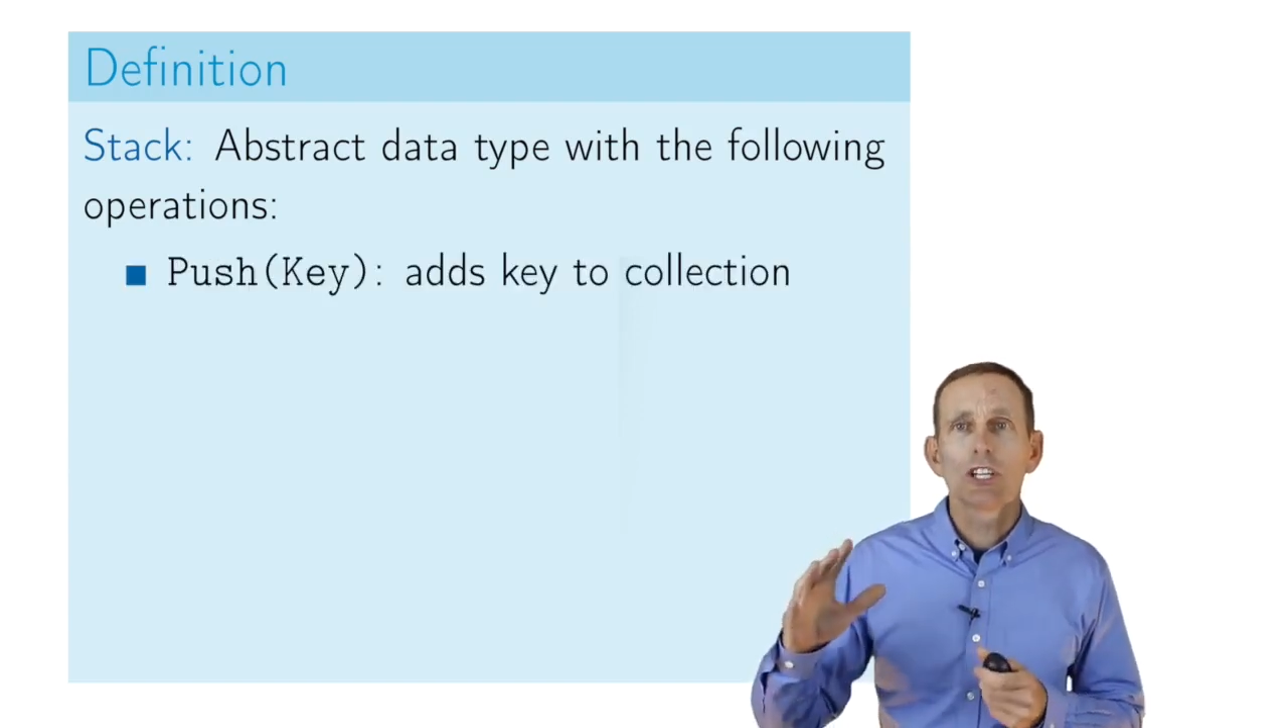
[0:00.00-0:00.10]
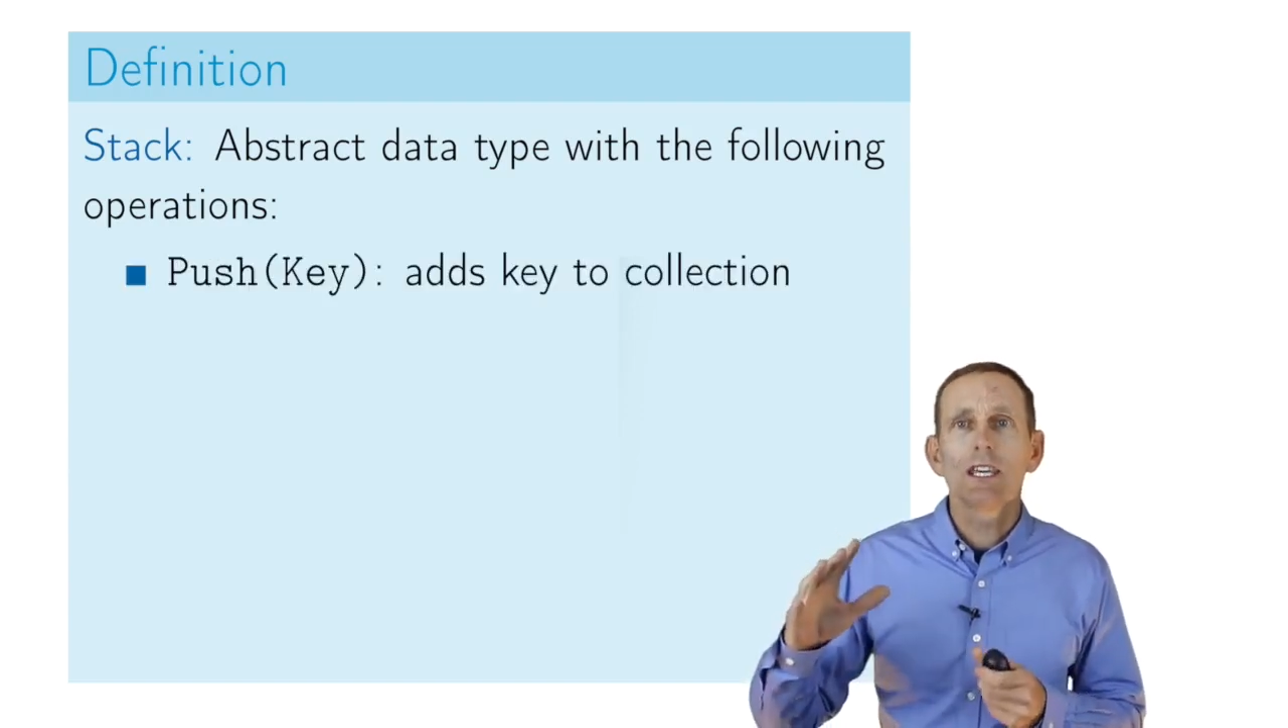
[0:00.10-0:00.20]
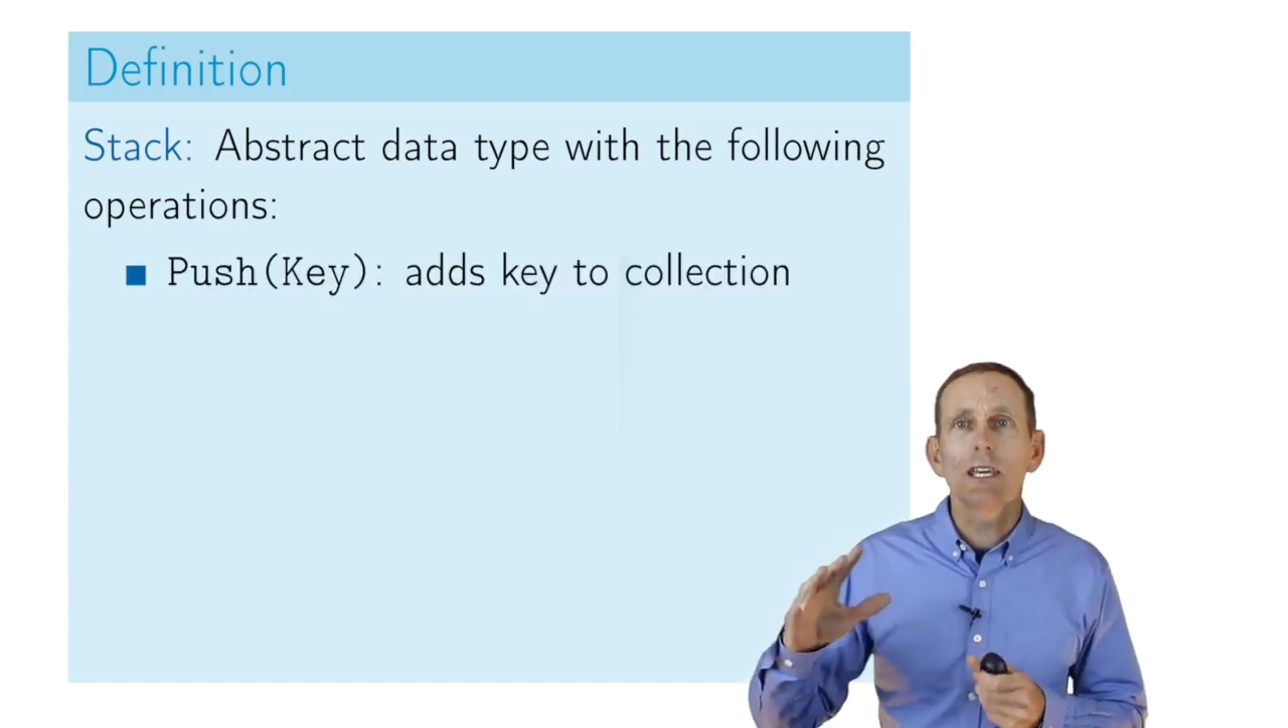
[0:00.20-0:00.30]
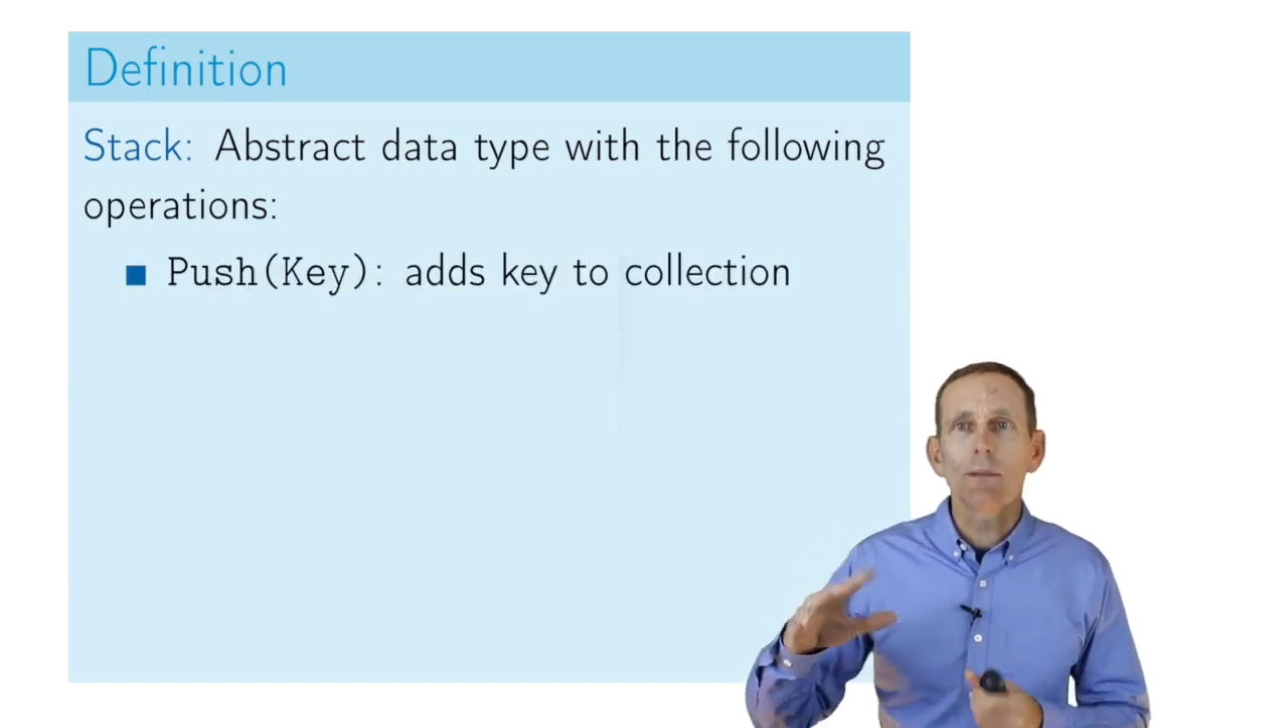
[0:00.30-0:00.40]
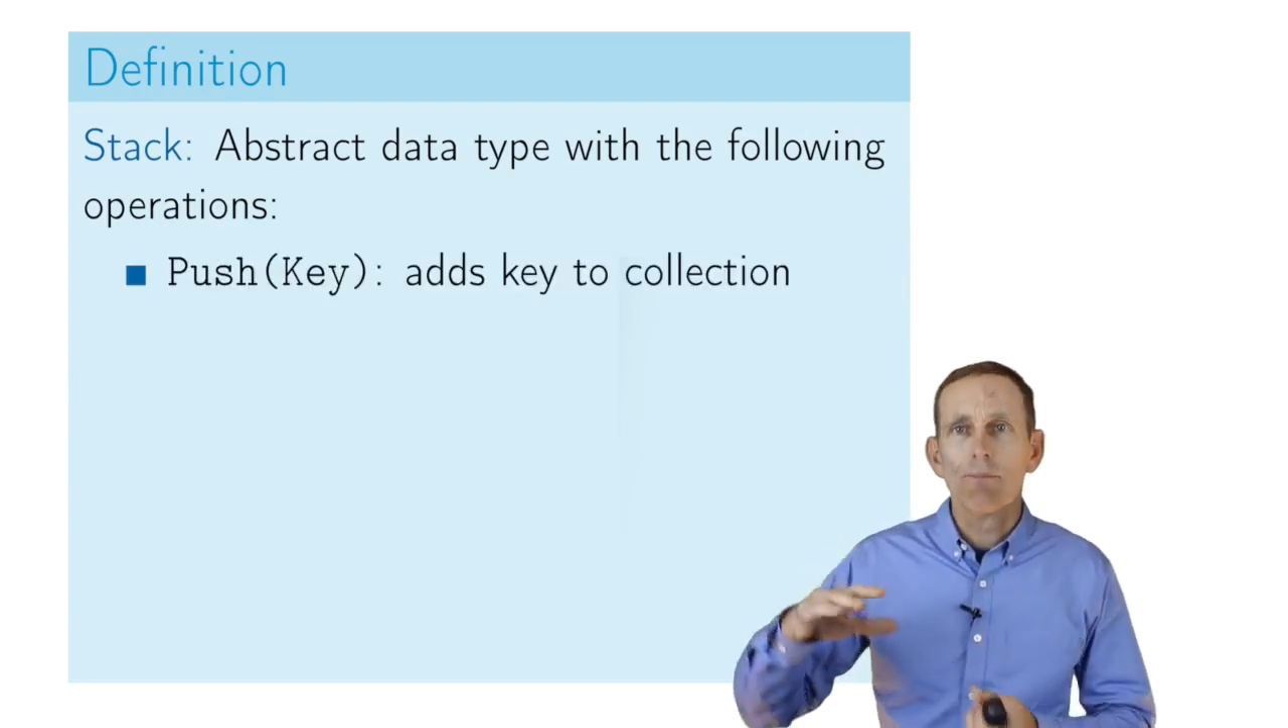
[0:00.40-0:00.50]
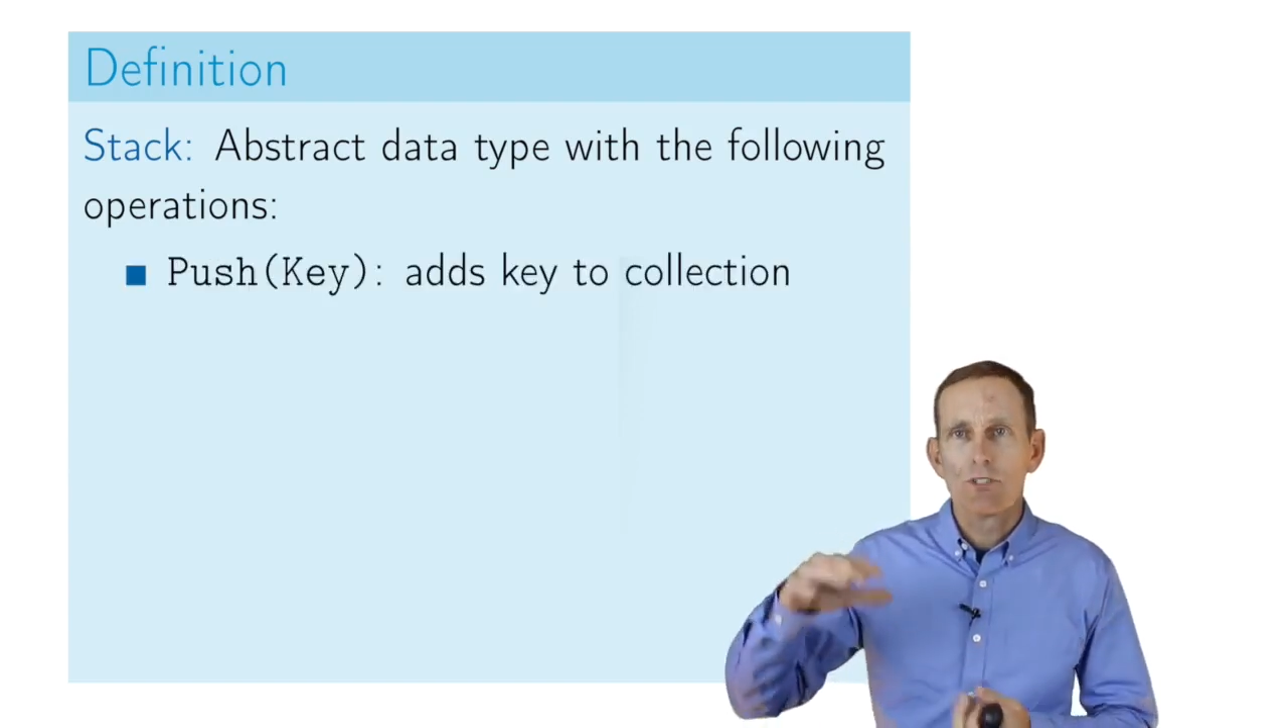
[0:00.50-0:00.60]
a key.